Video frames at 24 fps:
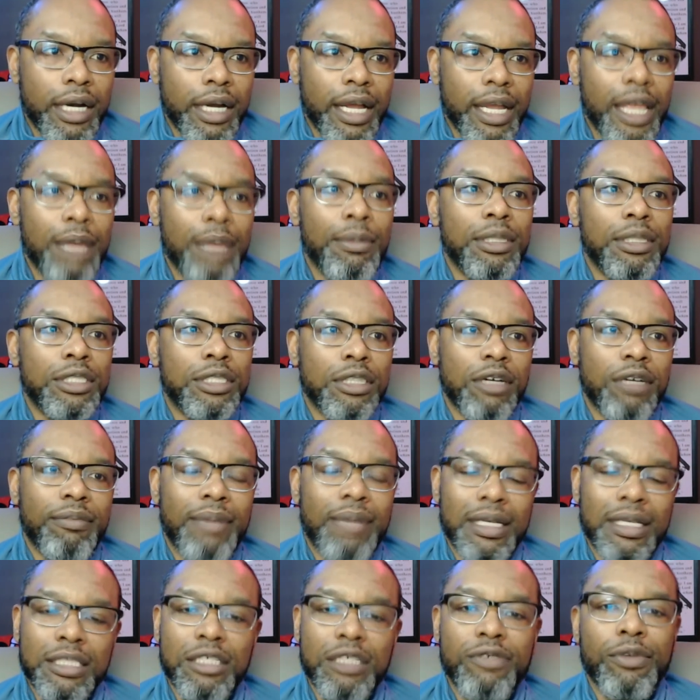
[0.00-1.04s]
image of
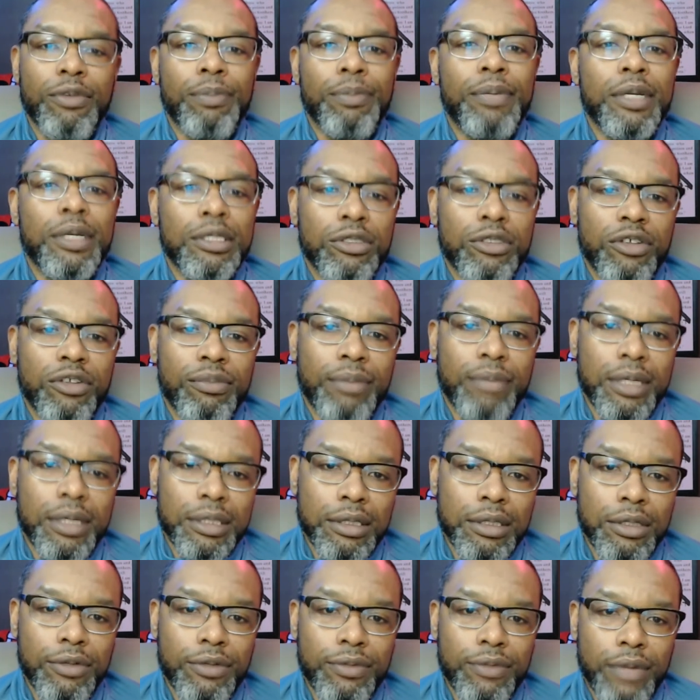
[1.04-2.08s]
myself, a picture of
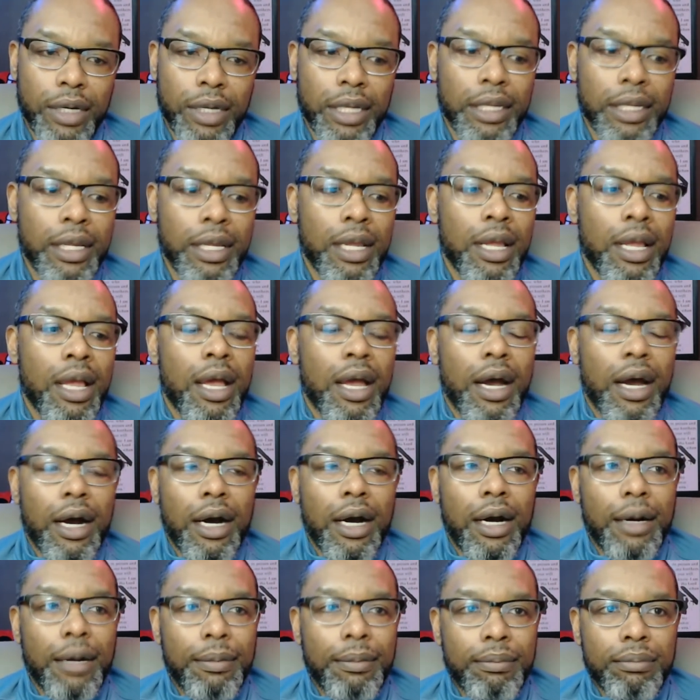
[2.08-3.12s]
myself, right?
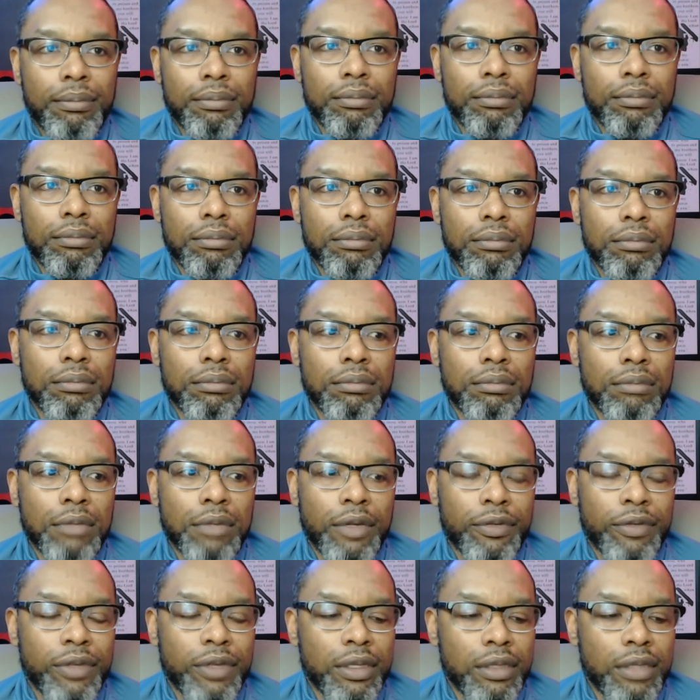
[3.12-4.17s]
I
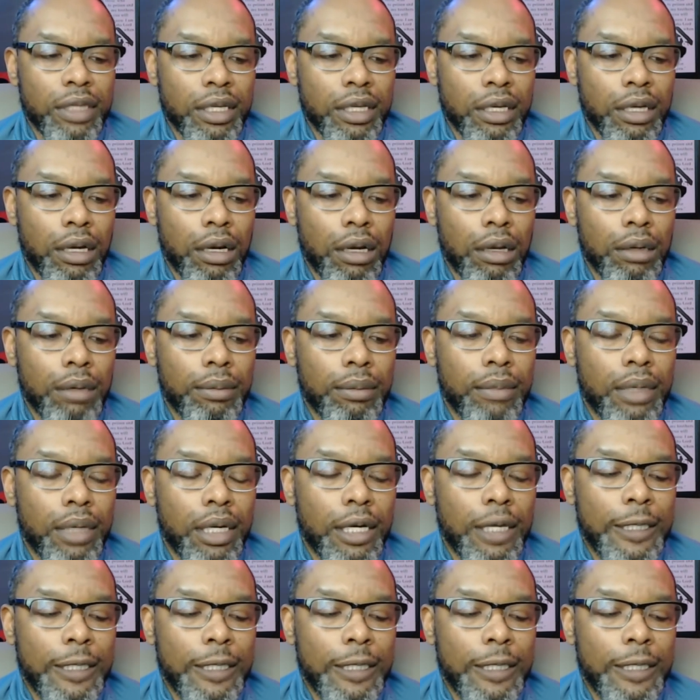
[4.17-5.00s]
think they call them